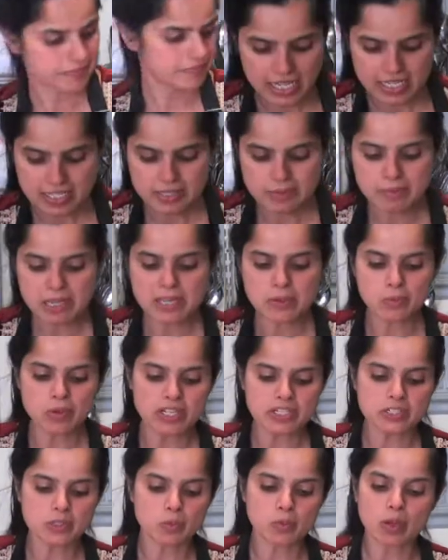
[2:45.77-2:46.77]
And you may
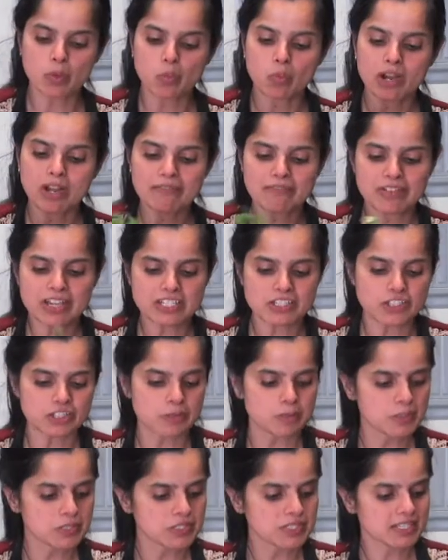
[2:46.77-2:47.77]
wonder, well, what
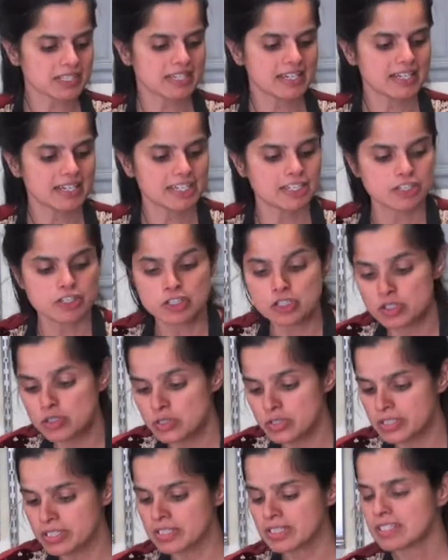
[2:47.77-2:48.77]
vegetables can I
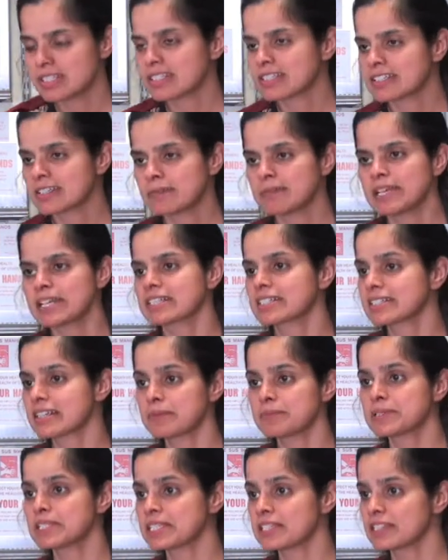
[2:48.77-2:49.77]
use to make
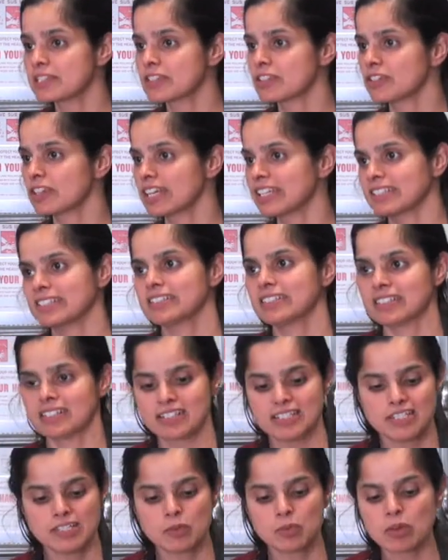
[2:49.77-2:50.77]
sabzis or anything?
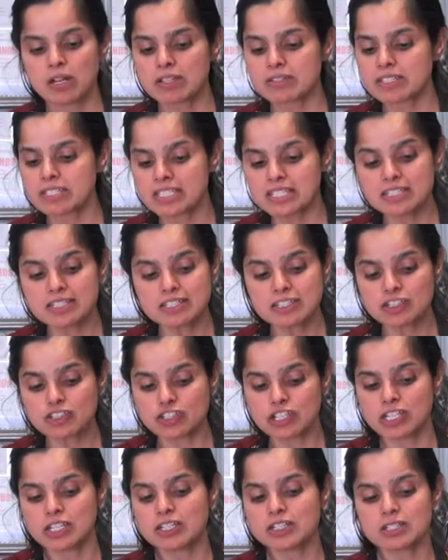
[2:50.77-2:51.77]
Well, the seasons
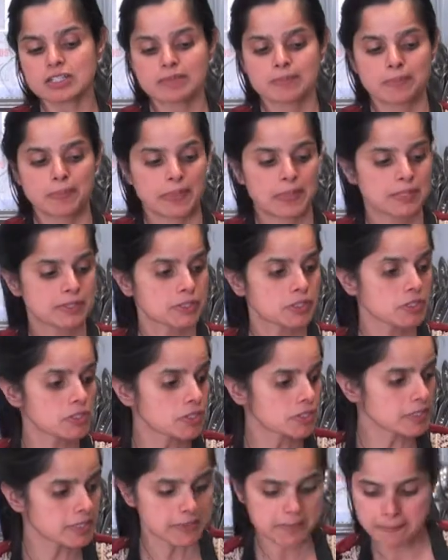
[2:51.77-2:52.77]
change, so
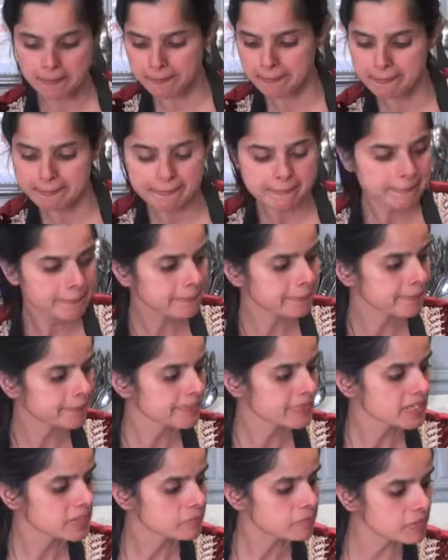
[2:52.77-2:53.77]
you can
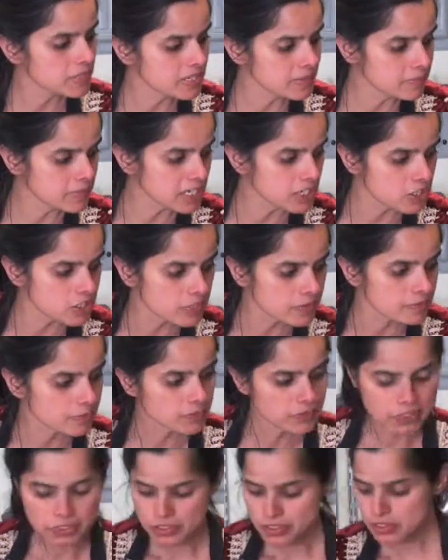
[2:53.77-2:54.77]
pretty much
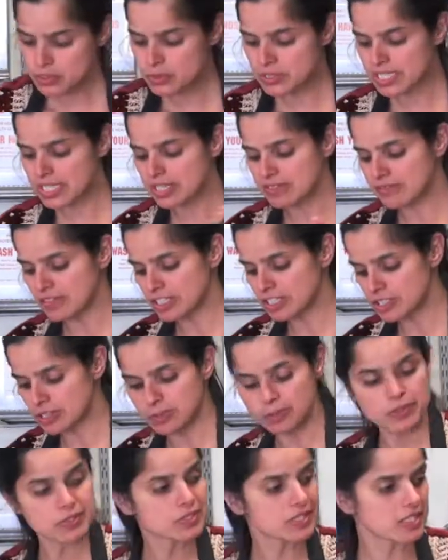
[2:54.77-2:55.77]
use any
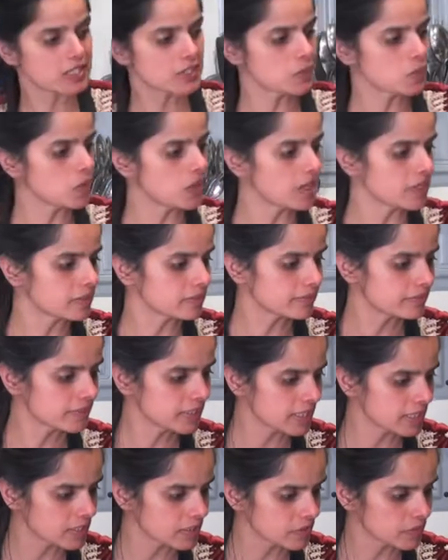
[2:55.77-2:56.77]
vegetables that you want.
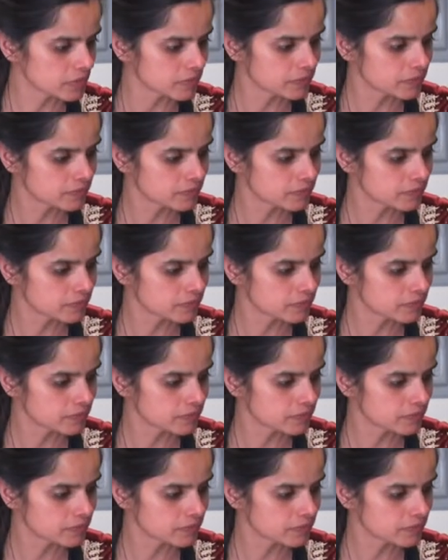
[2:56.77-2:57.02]
Thank you.